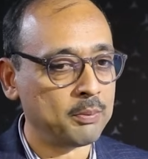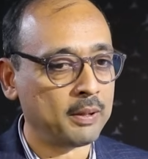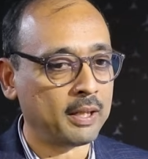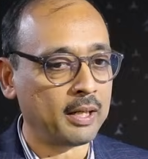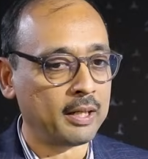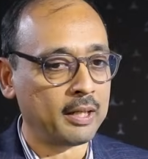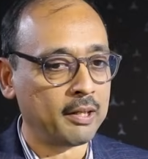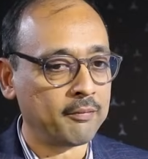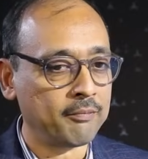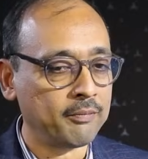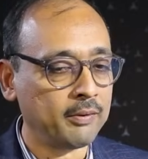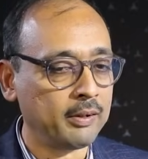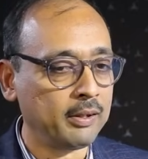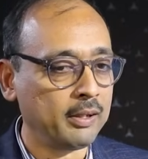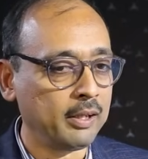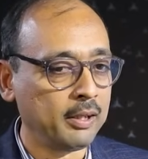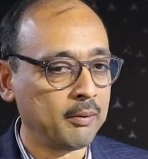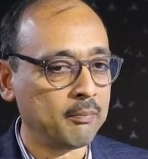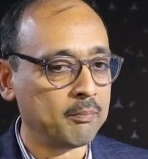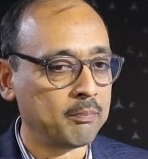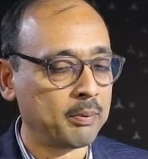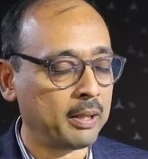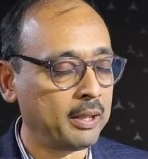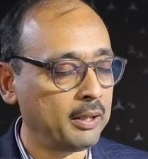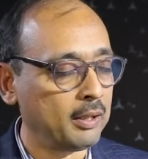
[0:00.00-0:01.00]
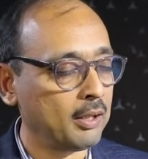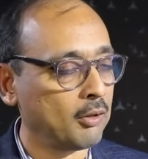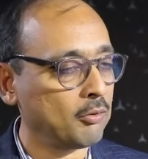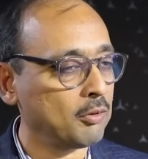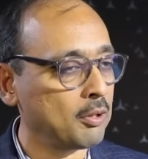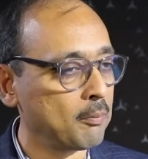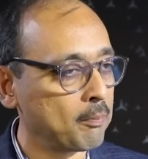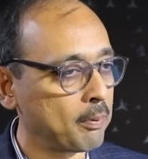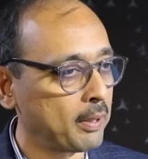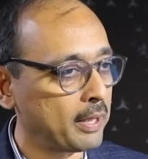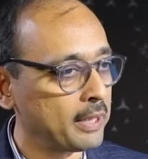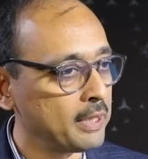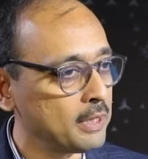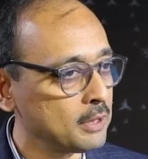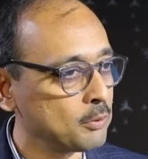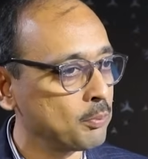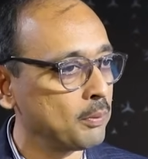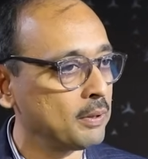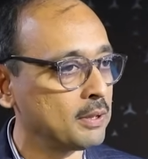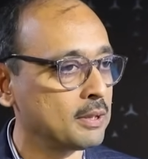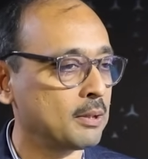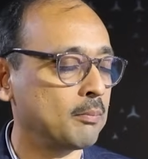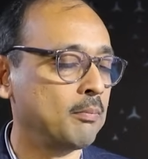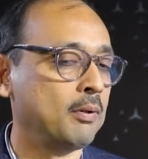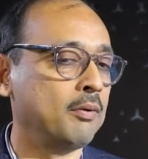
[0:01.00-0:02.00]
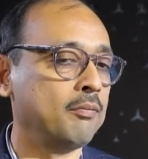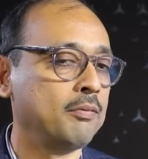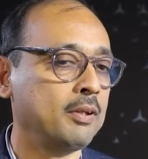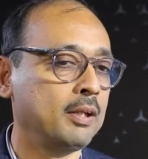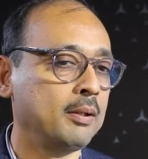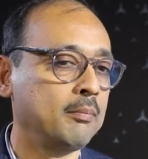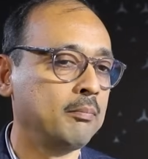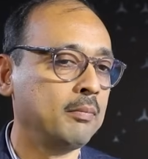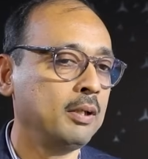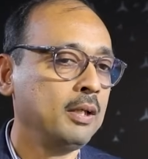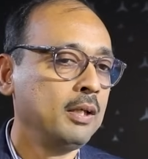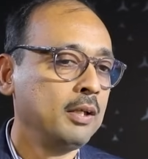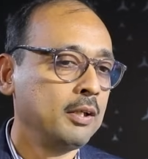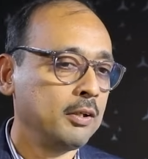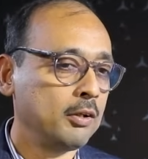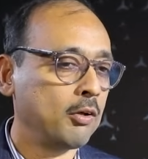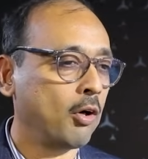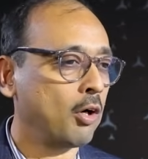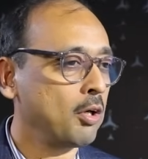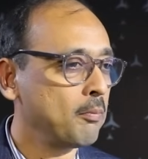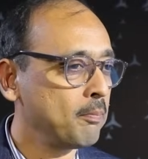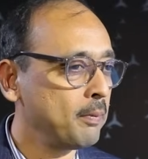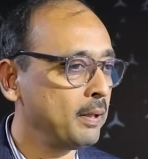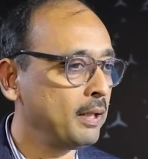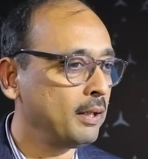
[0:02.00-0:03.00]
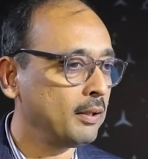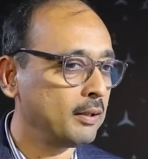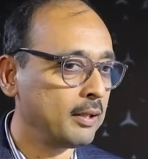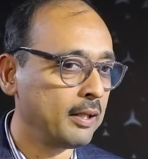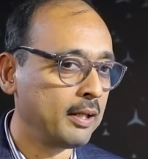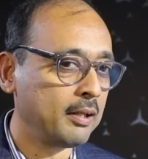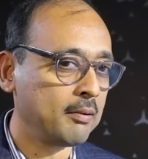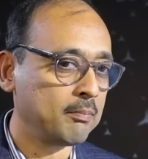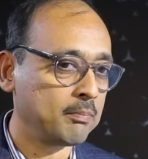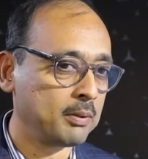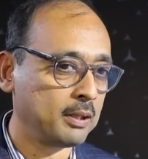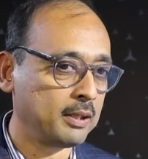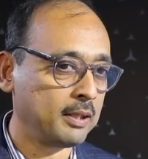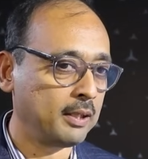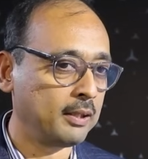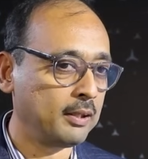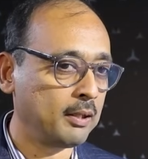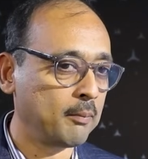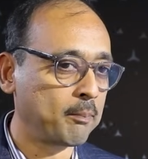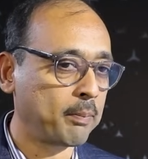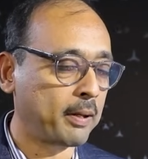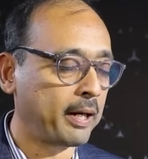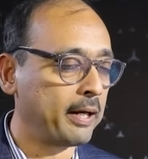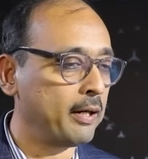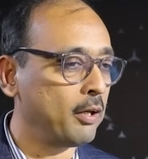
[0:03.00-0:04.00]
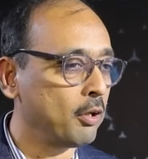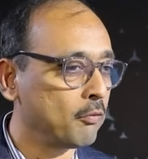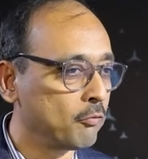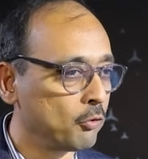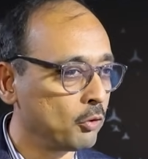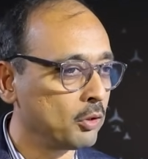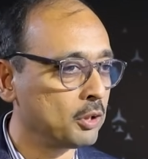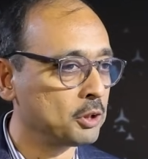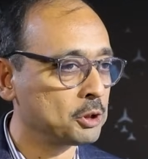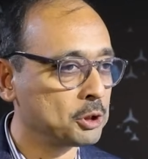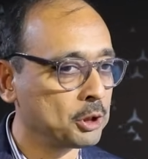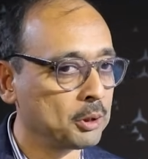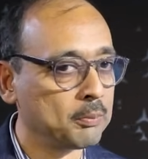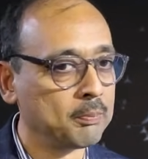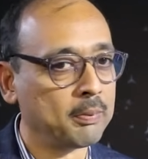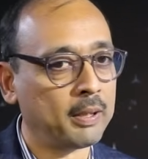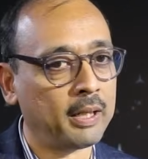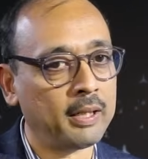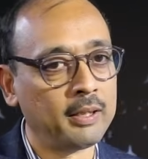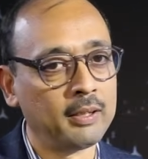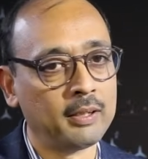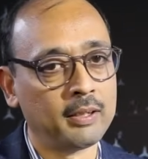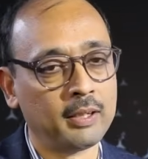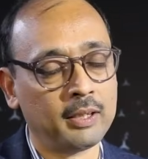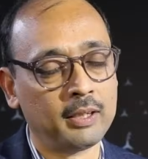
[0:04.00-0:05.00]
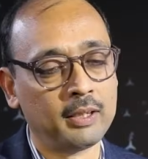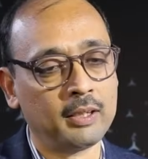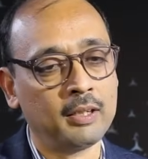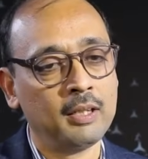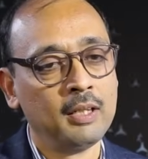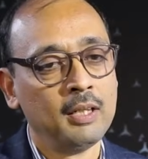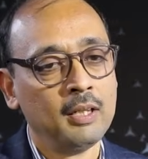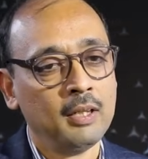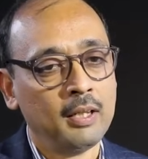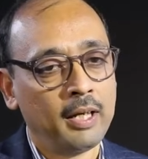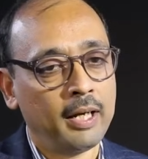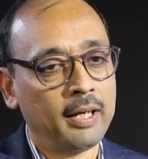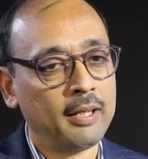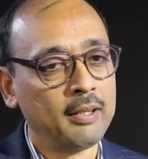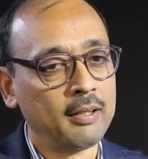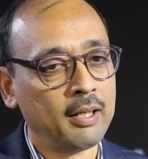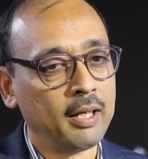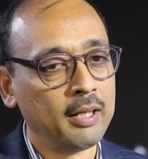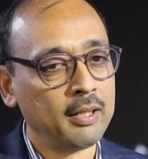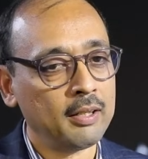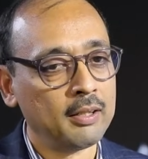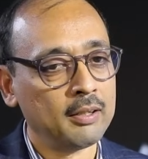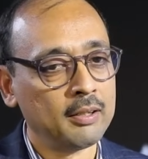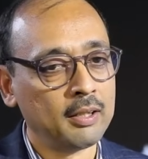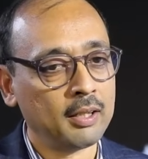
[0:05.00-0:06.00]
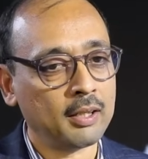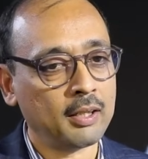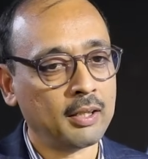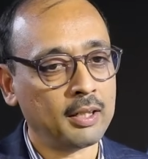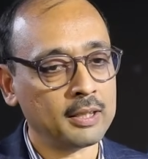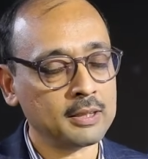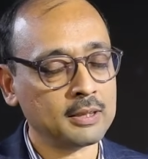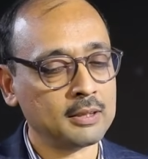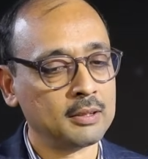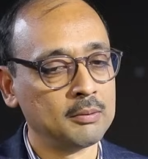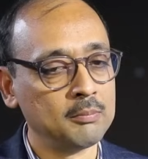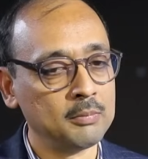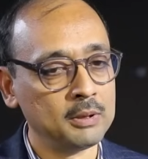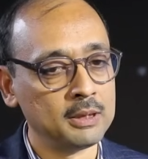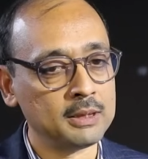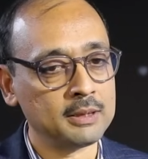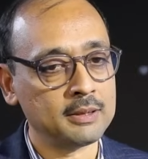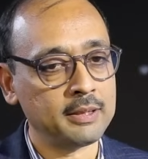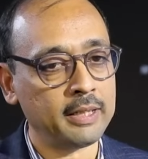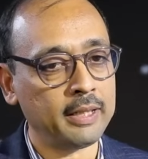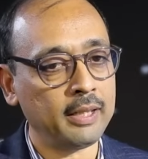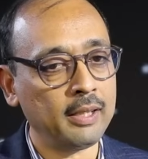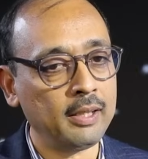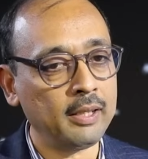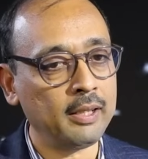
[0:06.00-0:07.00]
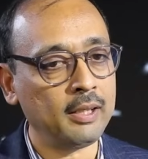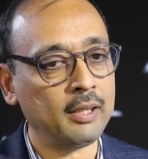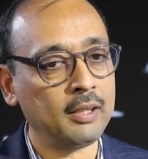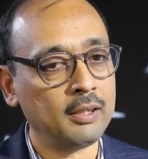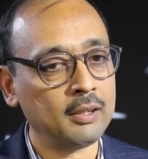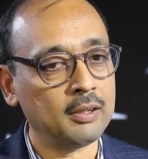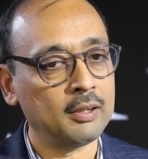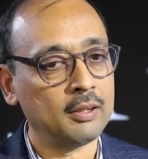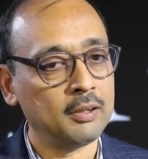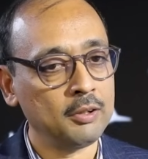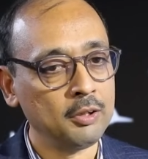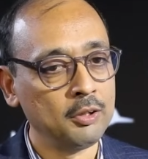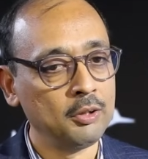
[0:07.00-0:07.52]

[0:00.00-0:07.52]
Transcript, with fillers: We can definitely bring down the price with some of them not being there, but then the pride of ownership and the customers daily